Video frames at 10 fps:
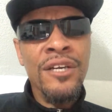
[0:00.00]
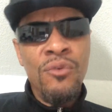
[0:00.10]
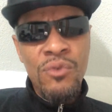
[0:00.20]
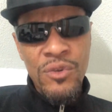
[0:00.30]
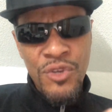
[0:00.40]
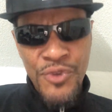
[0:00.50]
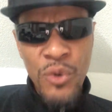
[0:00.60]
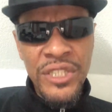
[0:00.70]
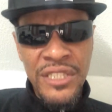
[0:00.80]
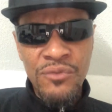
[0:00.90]
We're
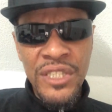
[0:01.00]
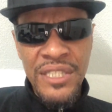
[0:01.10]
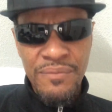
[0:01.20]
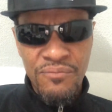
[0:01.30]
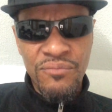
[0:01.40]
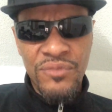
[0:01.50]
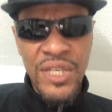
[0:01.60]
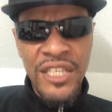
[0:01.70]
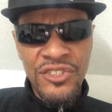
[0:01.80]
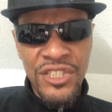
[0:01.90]
noticing what
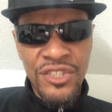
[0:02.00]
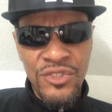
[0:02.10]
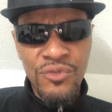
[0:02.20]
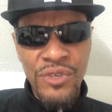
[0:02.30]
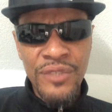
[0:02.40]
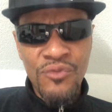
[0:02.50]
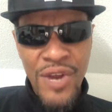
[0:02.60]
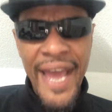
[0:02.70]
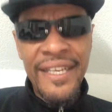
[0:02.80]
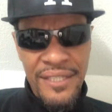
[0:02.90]
Doncic is doing,
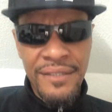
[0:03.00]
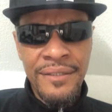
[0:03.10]
right?